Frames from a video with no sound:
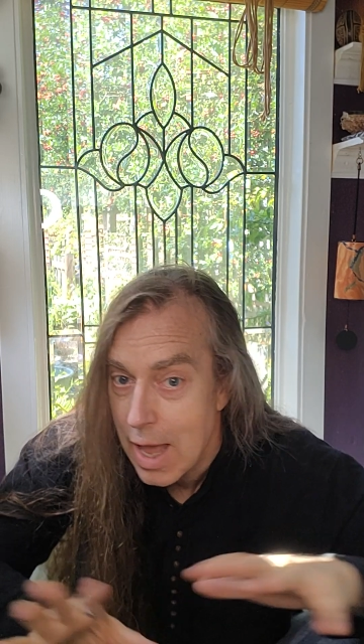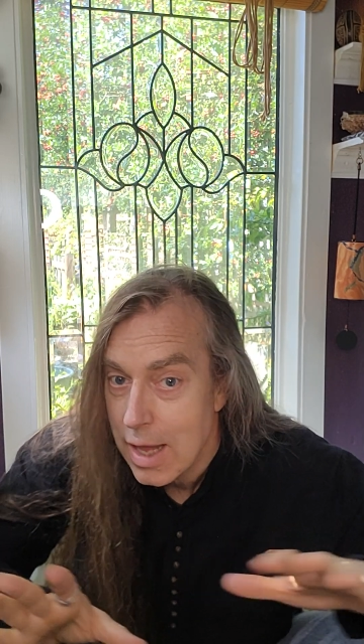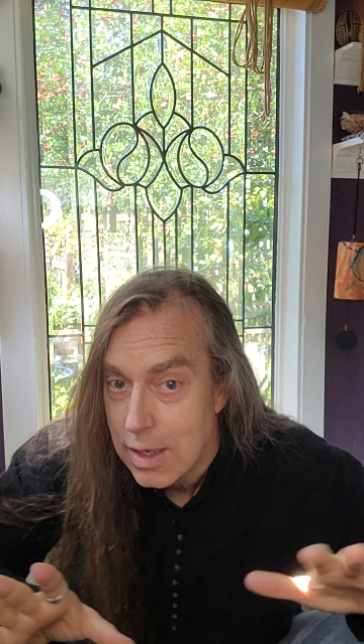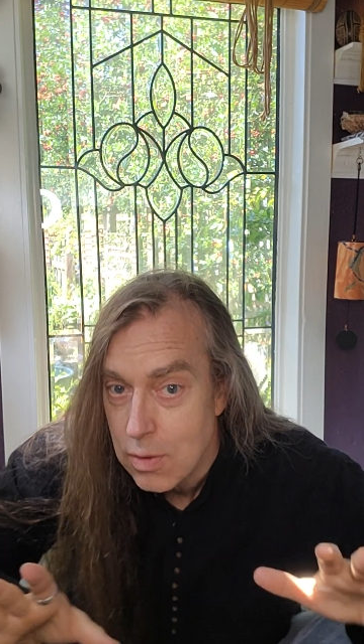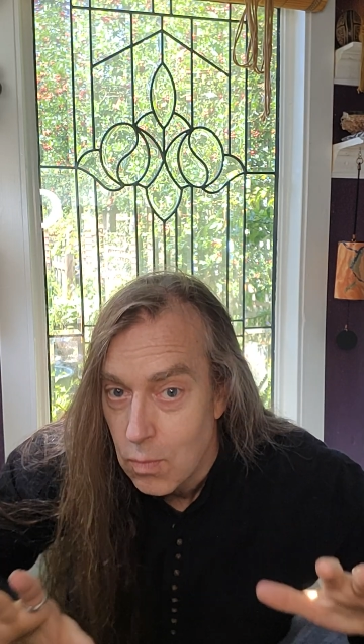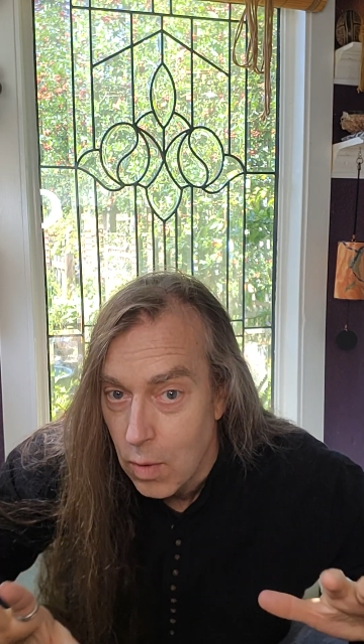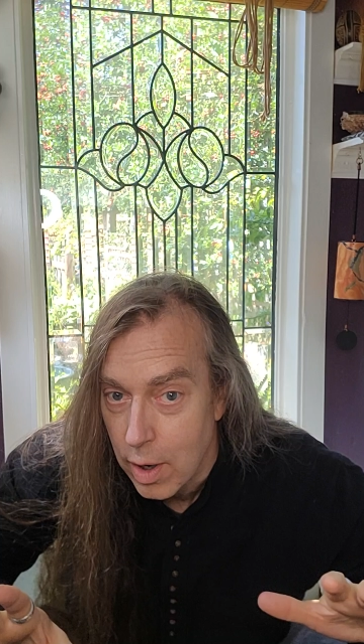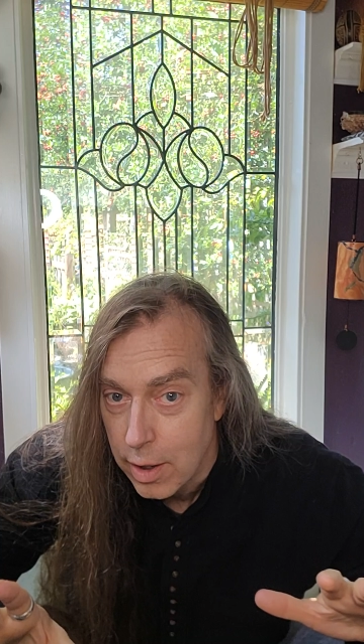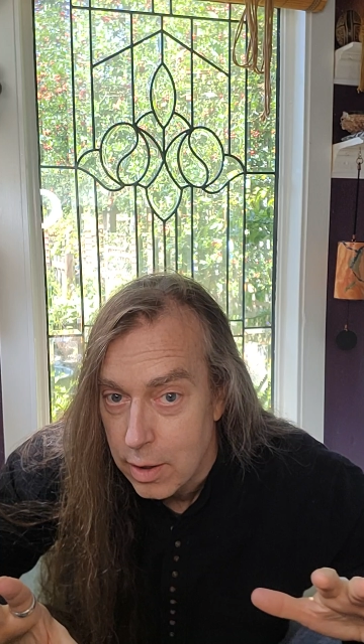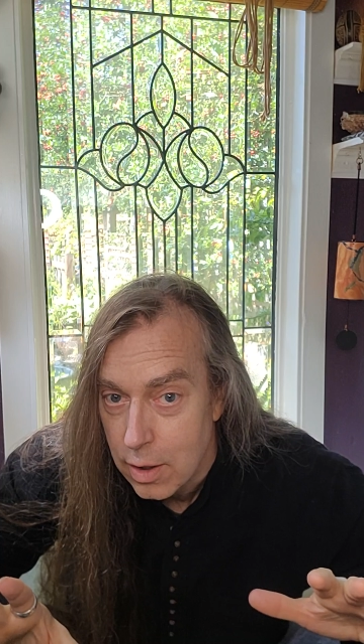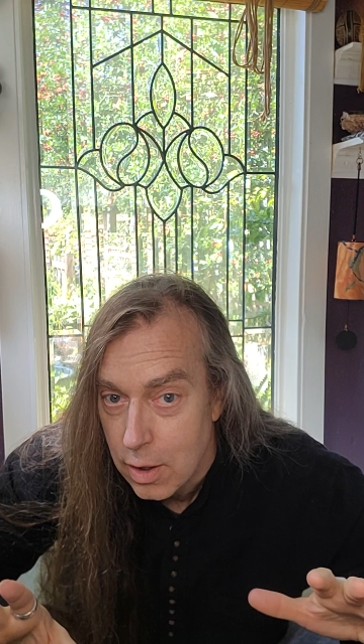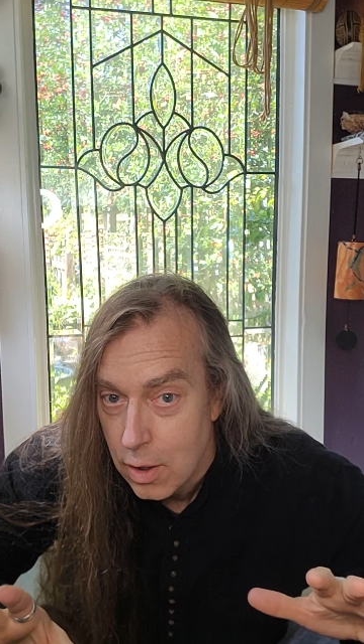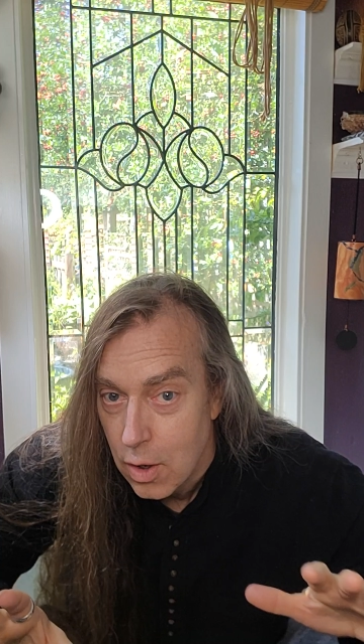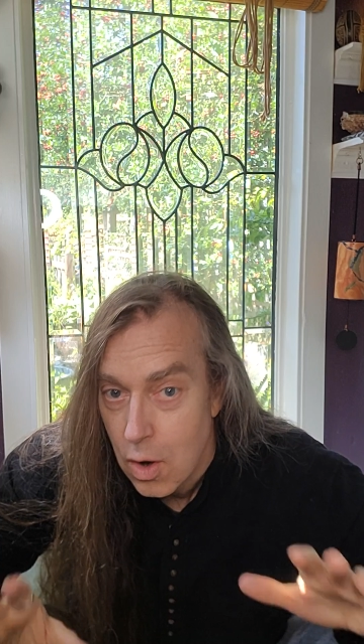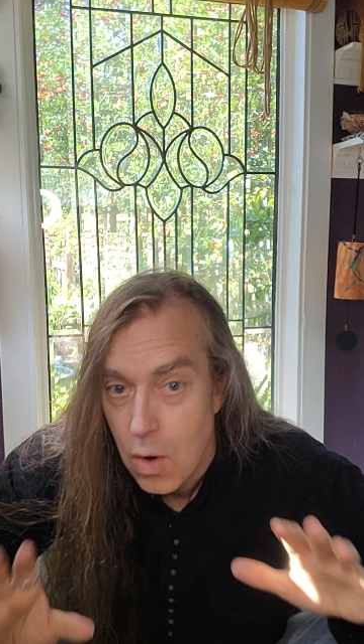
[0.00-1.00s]
anyone
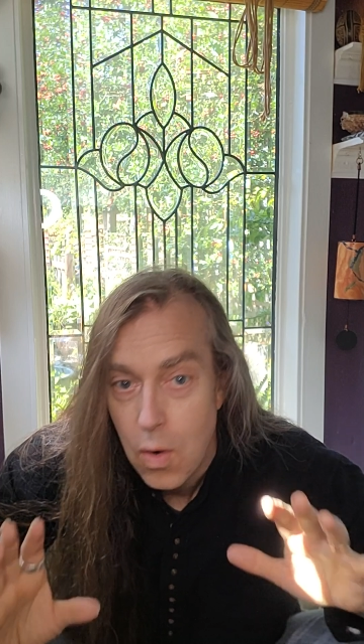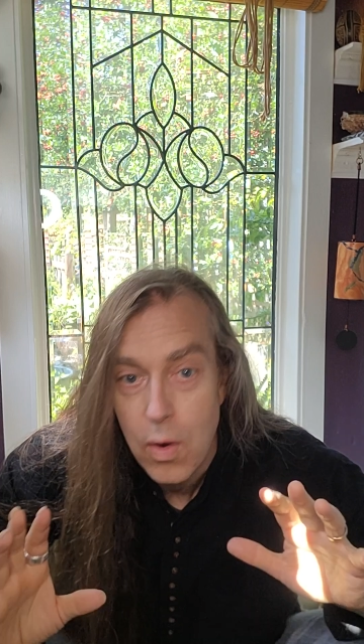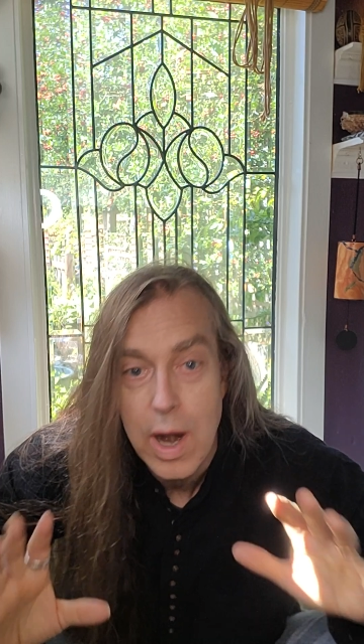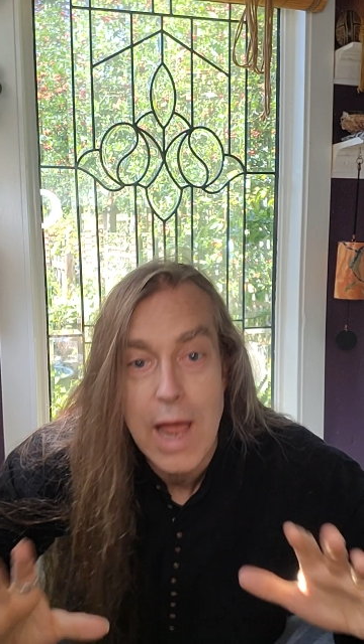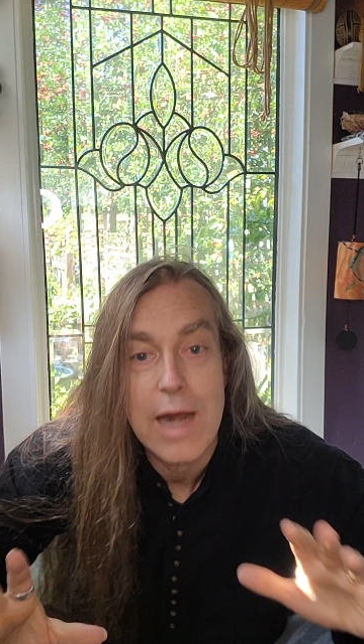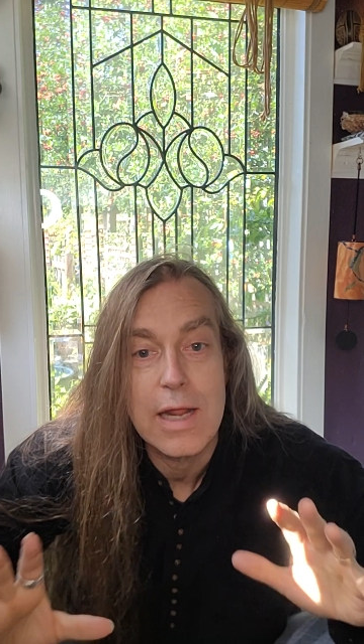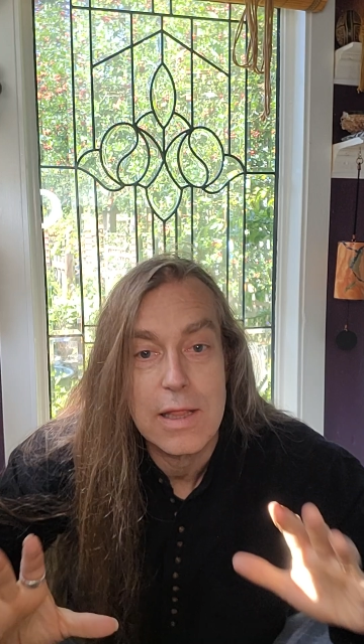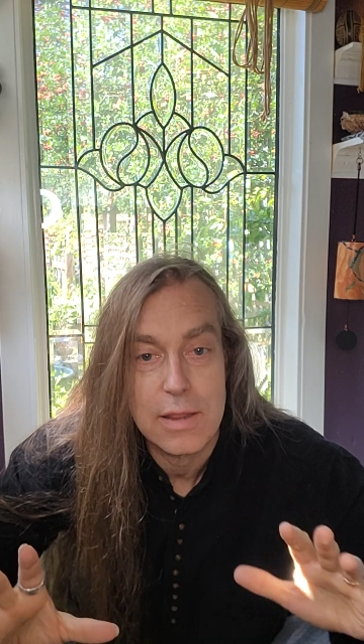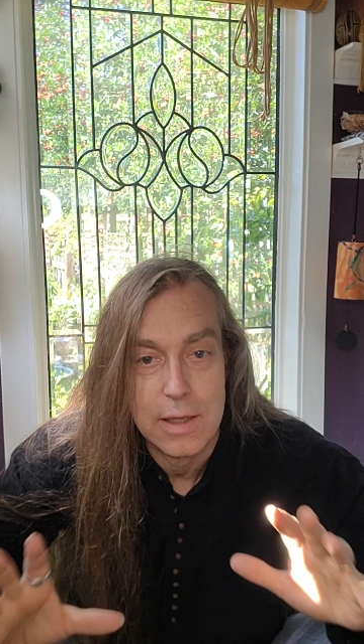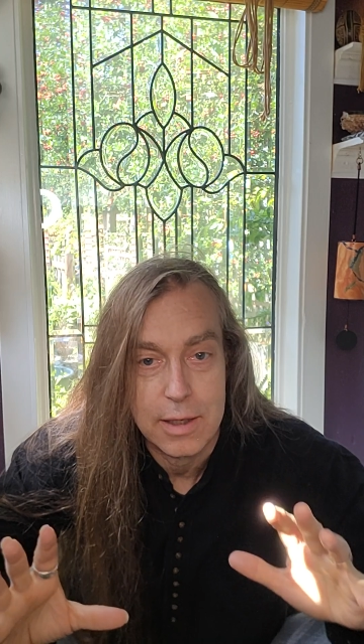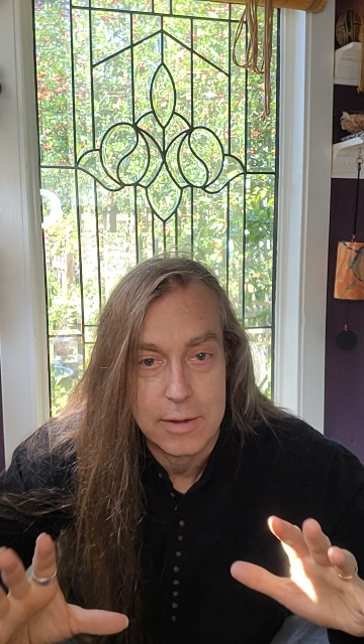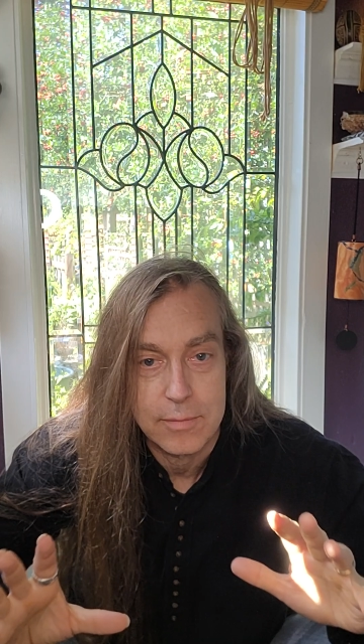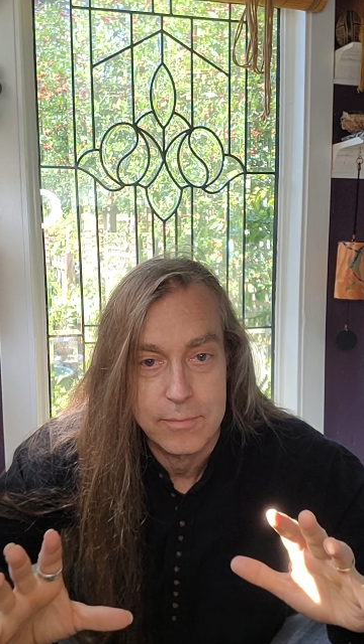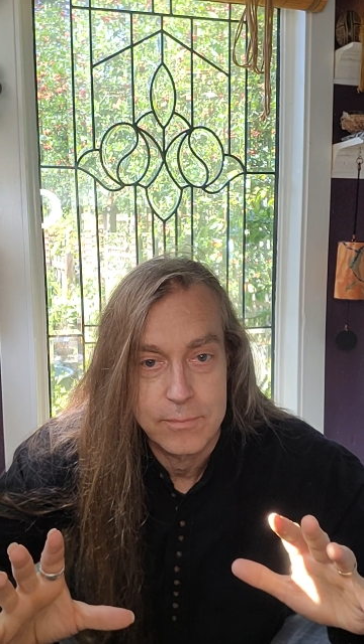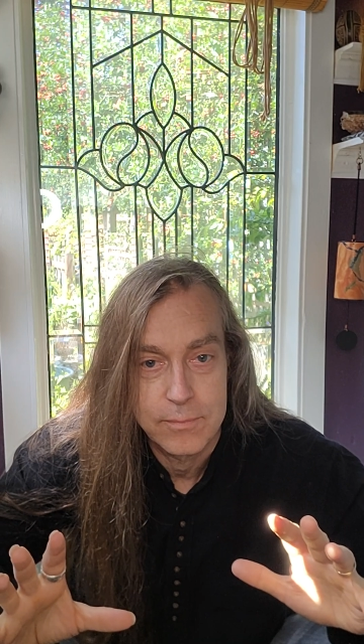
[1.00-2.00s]
or anything.